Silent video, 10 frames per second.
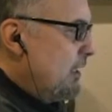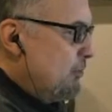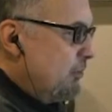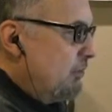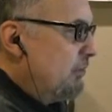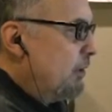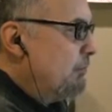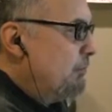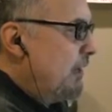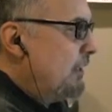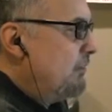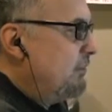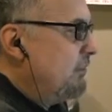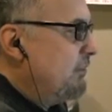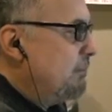Mr. Trump's
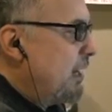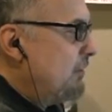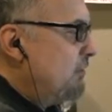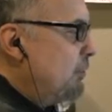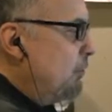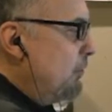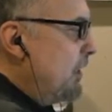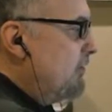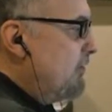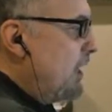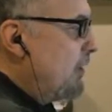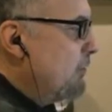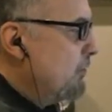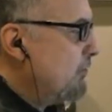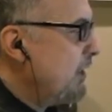fantasies of mass deportation
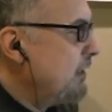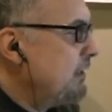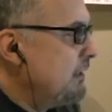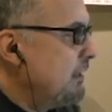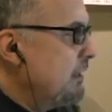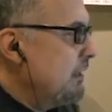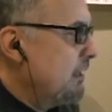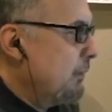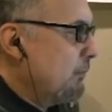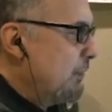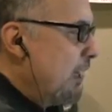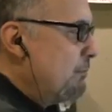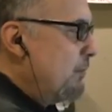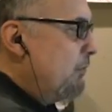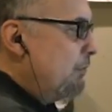notwithstanding, they will
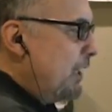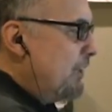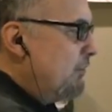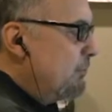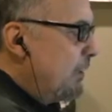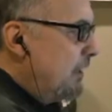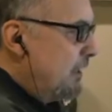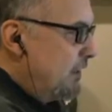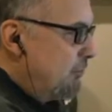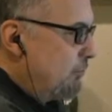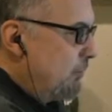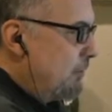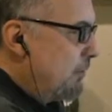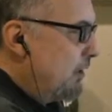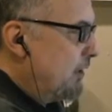not be replaced by native-born
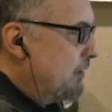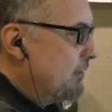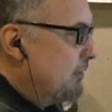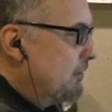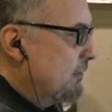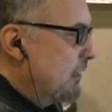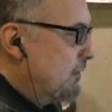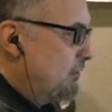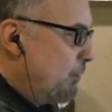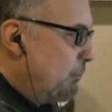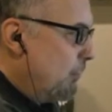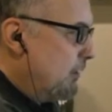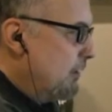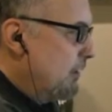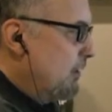Americans. At some
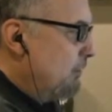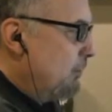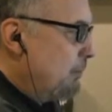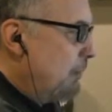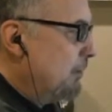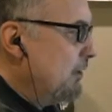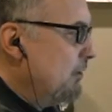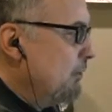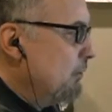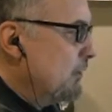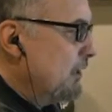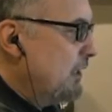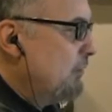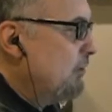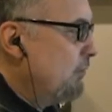point, Republicans will
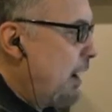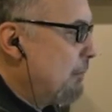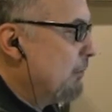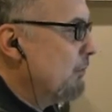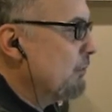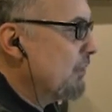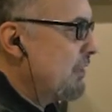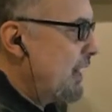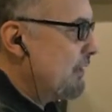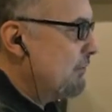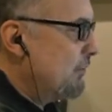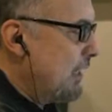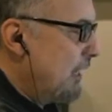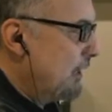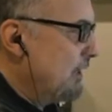need to grapple with that
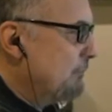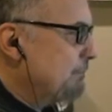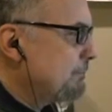reality.